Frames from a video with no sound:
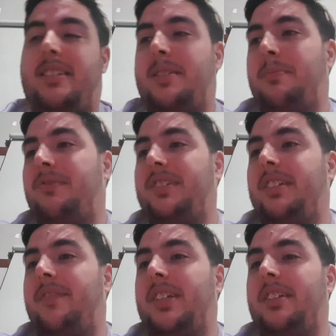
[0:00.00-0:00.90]
this point,
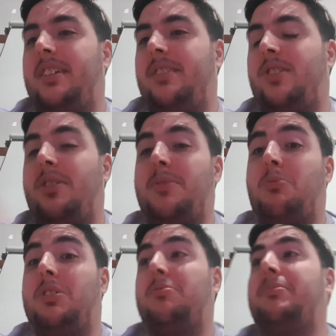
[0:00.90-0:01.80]
in terms of
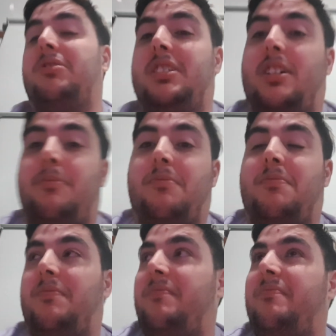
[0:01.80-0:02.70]
world building,
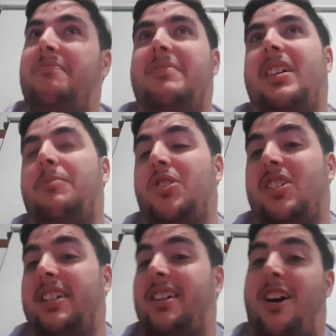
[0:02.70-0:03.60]
I'm just
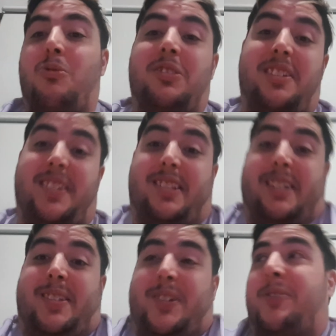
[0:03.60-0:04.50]
like, I want the
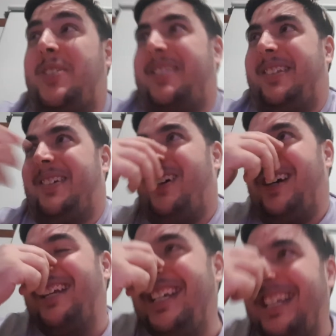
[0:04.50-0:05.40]
Celestials to die.